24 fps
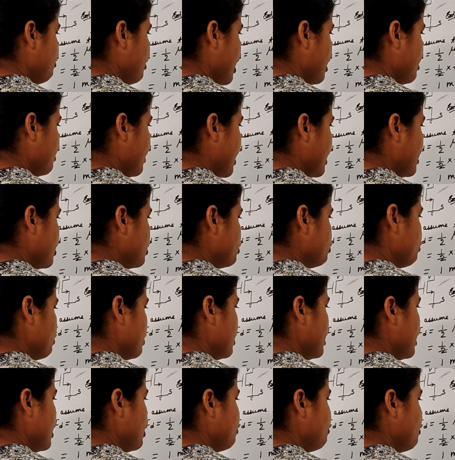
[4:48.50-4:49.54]
5 minus
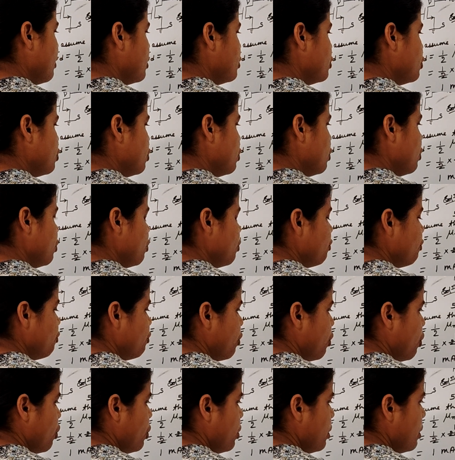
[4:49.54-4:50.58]
1 equals to
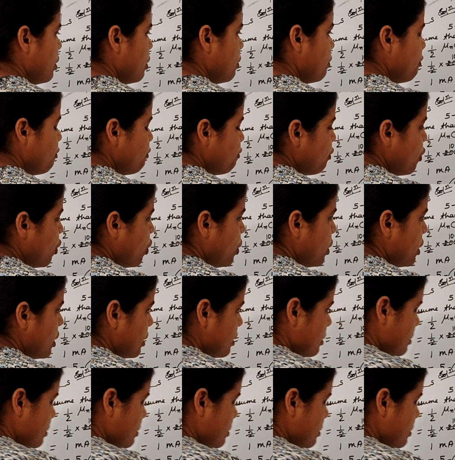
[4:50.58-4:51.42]
4 volt.